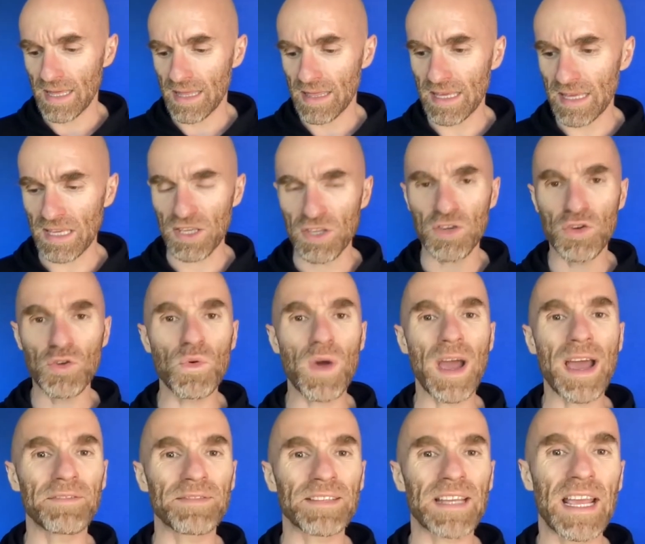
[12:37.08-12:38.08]
that you
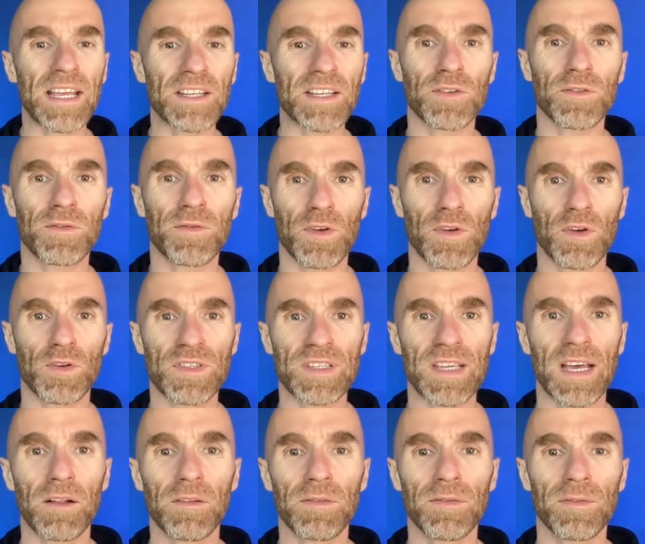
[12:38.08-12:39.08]
have to answer for
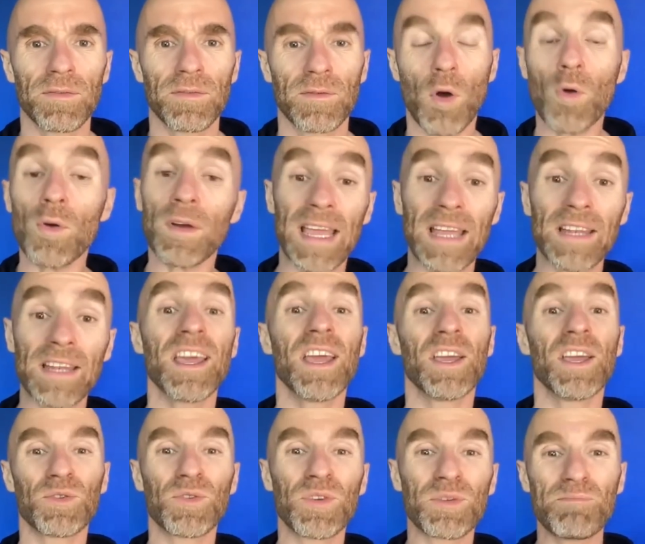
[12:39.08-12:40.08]
yourself, or again,
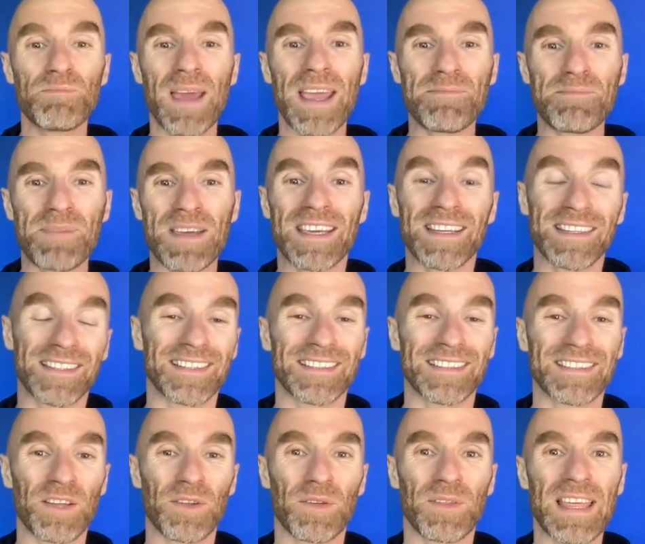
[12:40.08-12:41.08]
you can pay me and
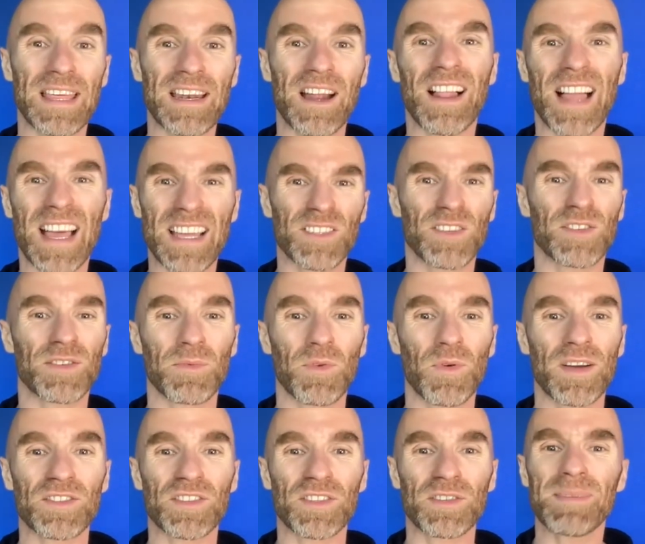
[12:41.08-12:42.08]
then I'll ask you some
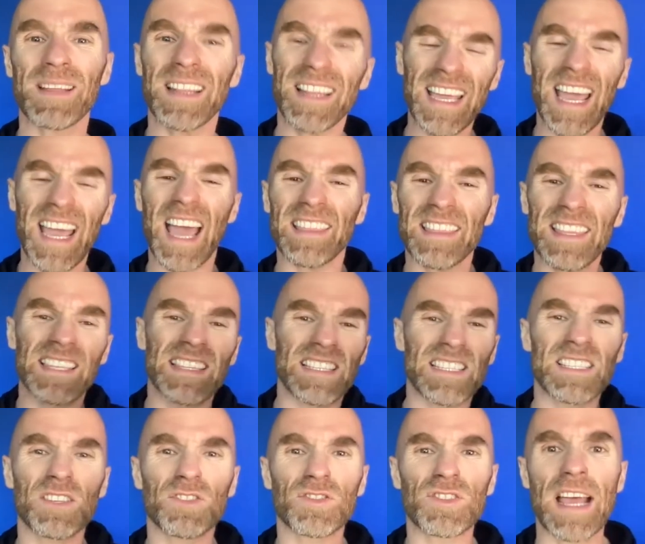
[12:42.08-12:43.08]
questions, being like, I think this
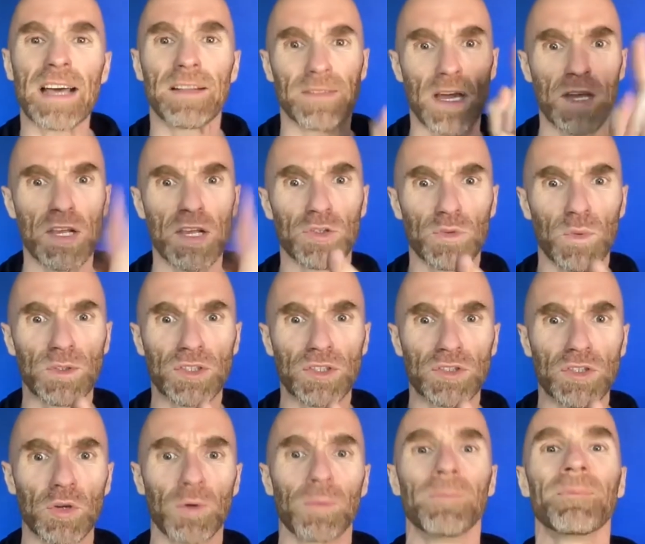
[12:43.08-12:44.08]
is your style. Now here's what to
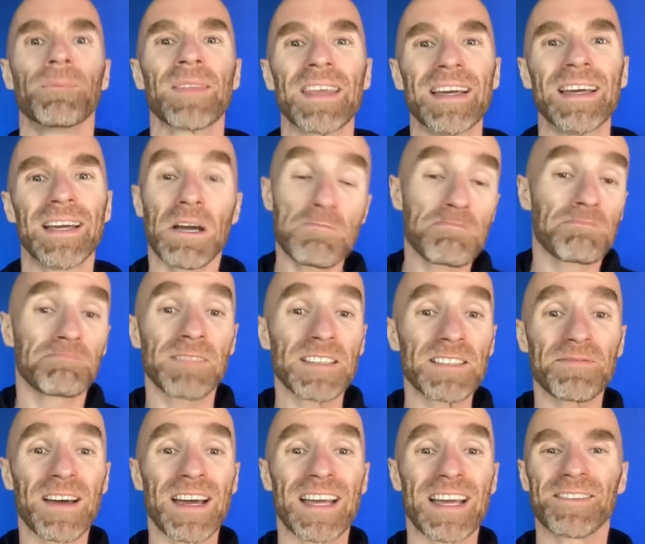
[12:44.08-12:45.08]
do. That's
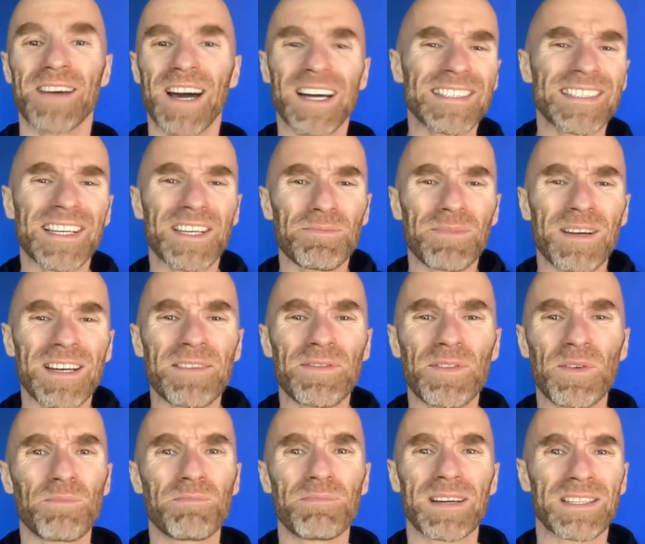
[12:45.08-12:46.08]
fine. I'll take your money
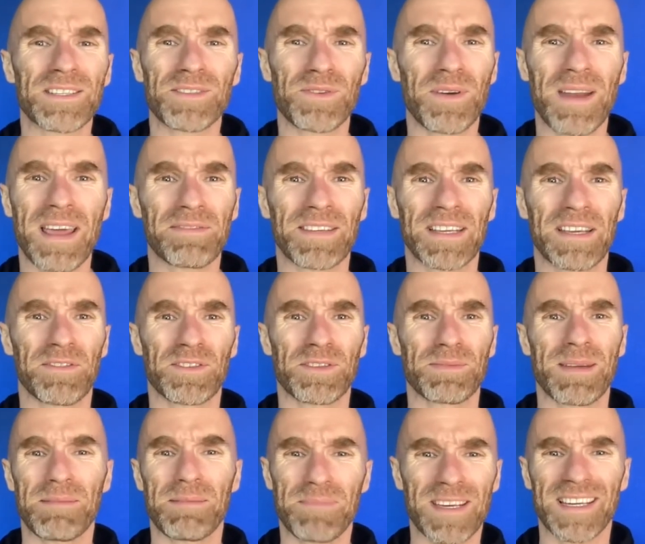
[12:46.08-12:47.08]
but you don't have to give it to
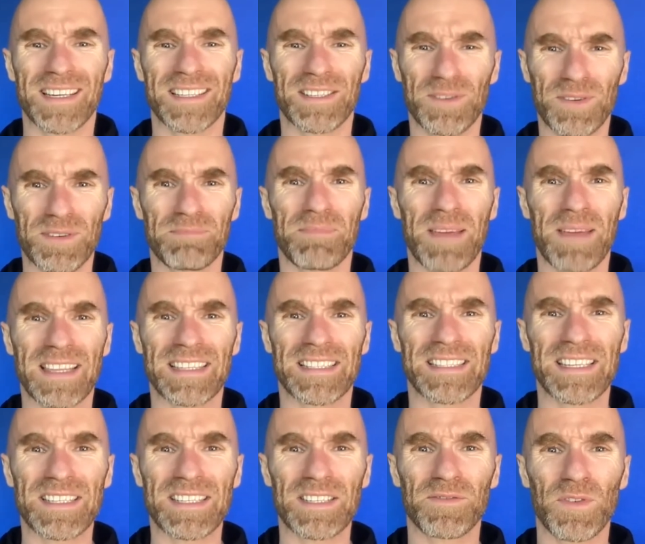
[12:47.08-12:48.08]
me, because you can make this
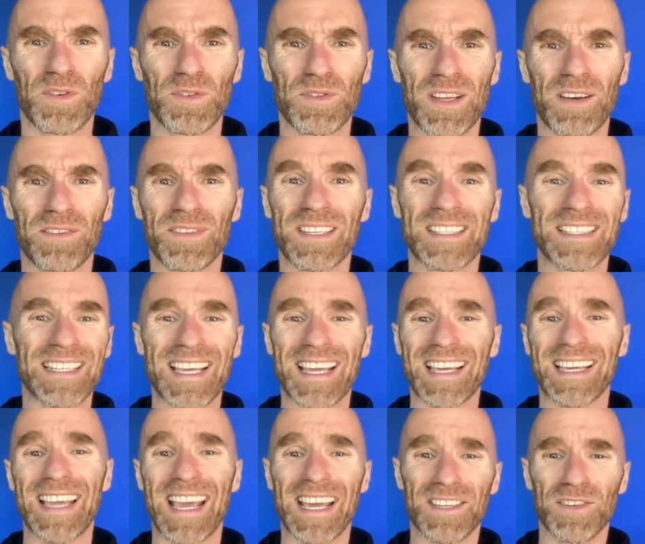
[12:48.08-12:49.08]
decision for yourself. Because
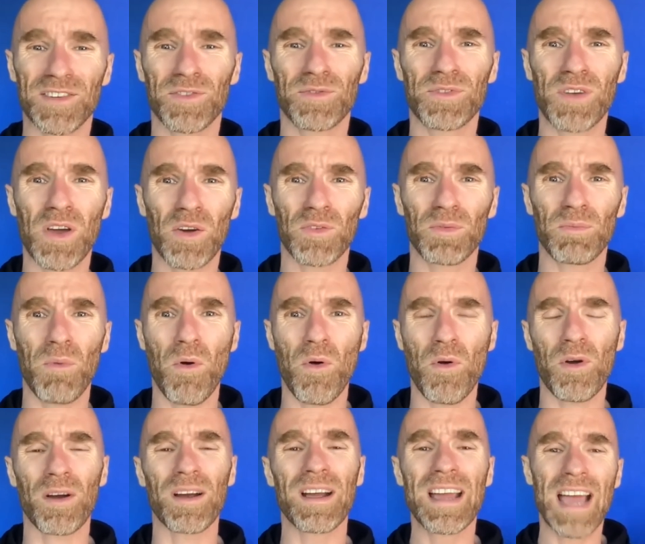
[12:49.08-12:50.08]
guess who knows
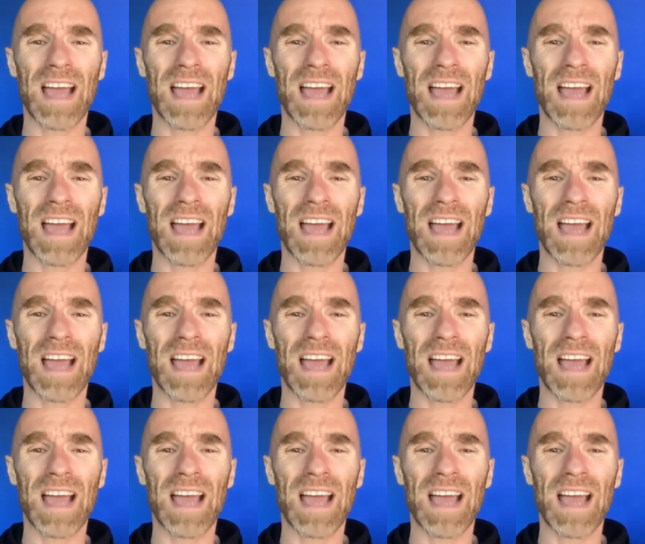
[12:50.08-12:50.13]
more